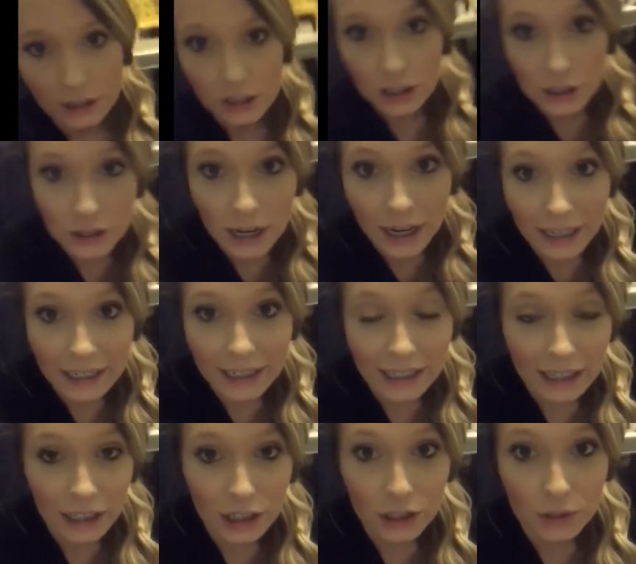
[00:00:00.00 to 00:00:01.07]
just trying to
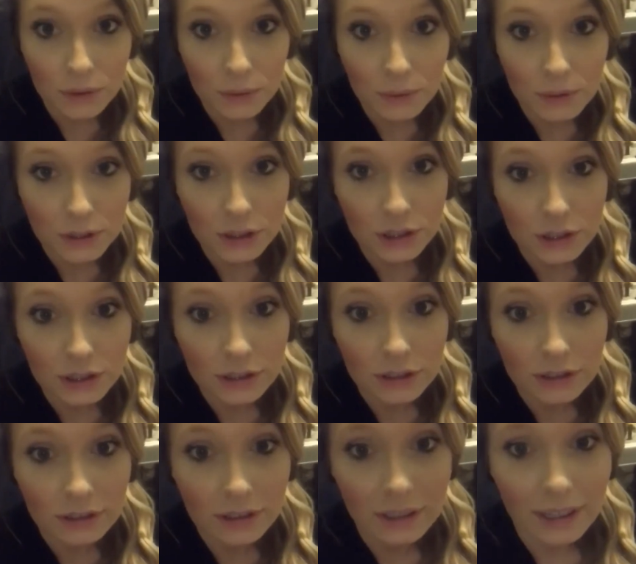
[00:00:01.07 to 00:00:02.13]
get used
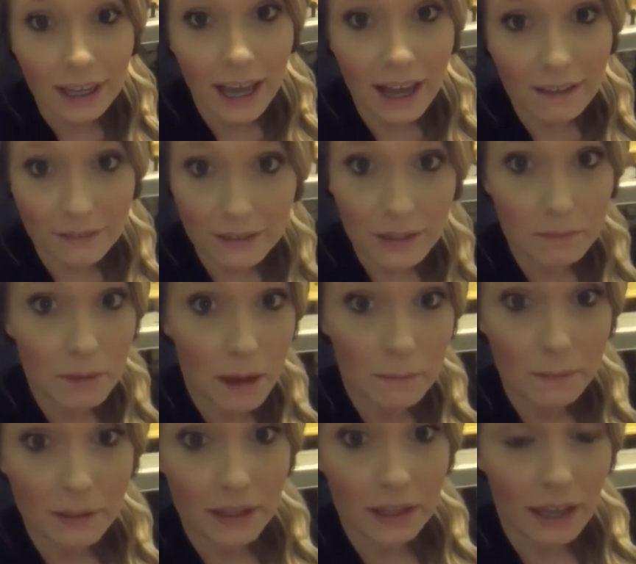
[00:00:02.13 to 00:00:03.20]
to having the
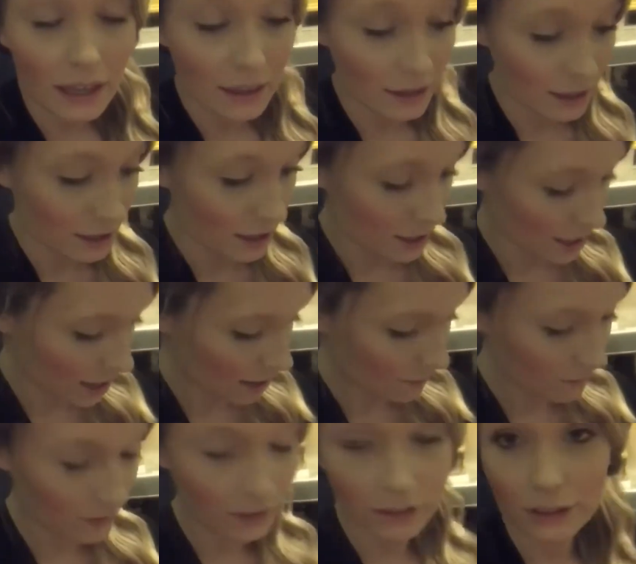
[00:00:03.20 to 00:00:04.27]
puppy and then
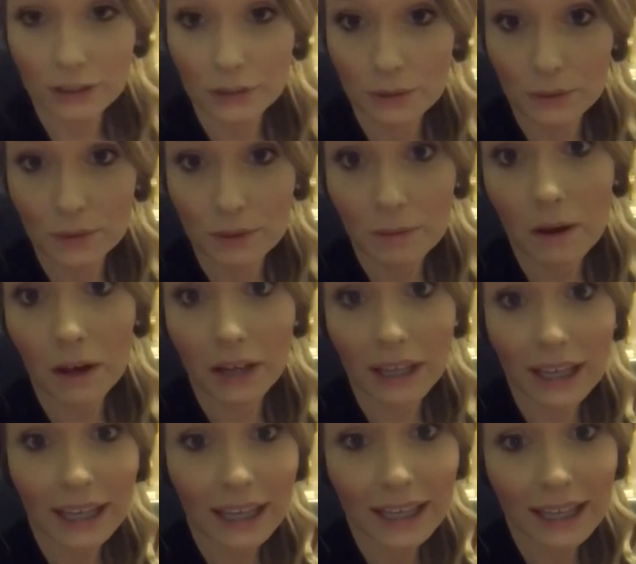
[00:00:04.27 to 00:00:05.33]
having two small
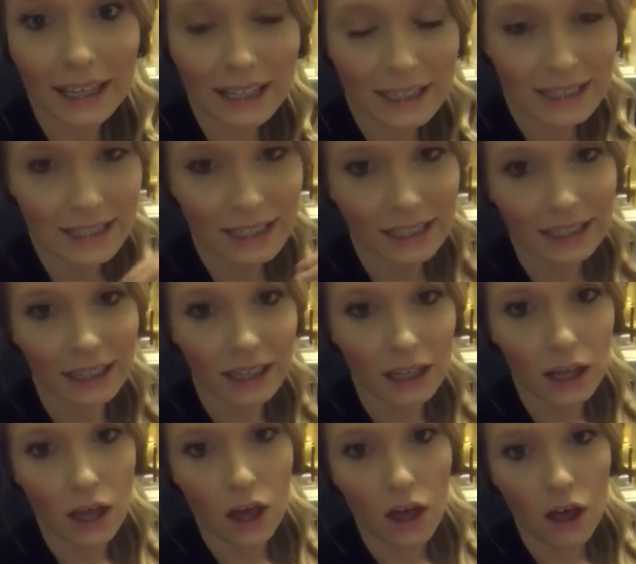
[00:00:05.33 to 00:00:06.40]
kids and
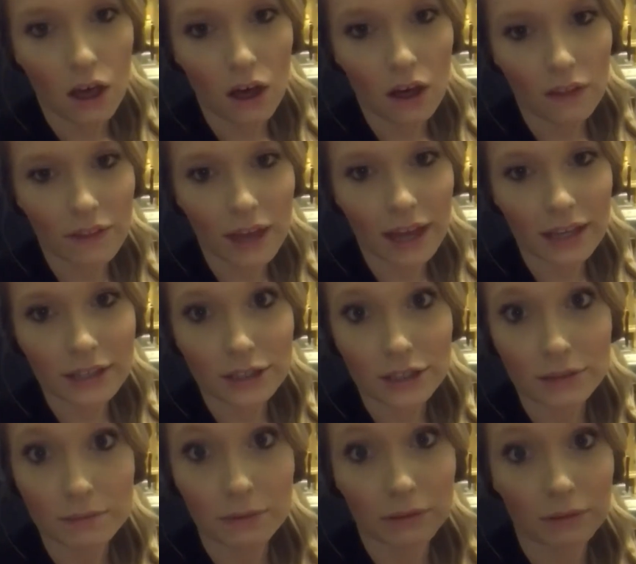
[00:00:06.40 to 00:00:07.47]
all that. It's
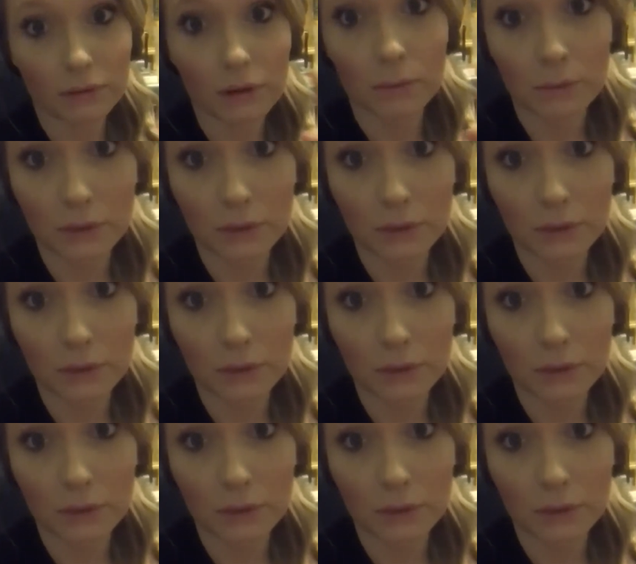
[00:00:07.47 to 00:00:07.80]
just been a